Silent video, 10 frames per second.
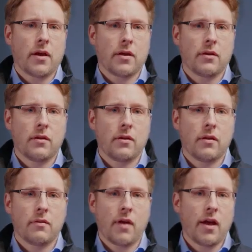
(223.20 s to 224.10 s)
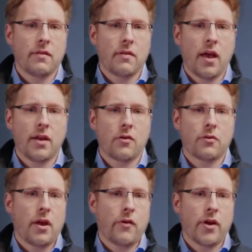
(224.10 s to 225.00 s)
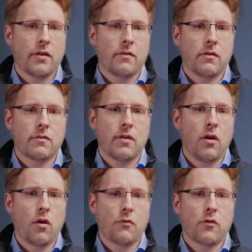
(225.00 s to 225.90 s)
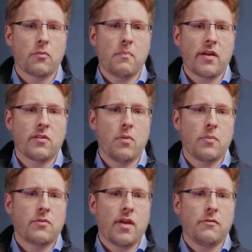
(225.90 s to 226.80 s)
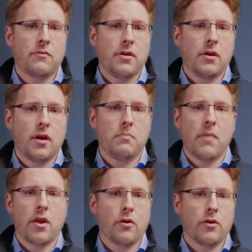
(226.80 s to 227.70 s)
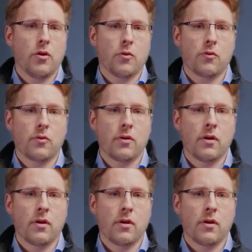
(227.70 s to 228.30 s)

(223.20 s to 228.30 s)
light, ZEISS ATOS LRX still offers maximum safety in manual use.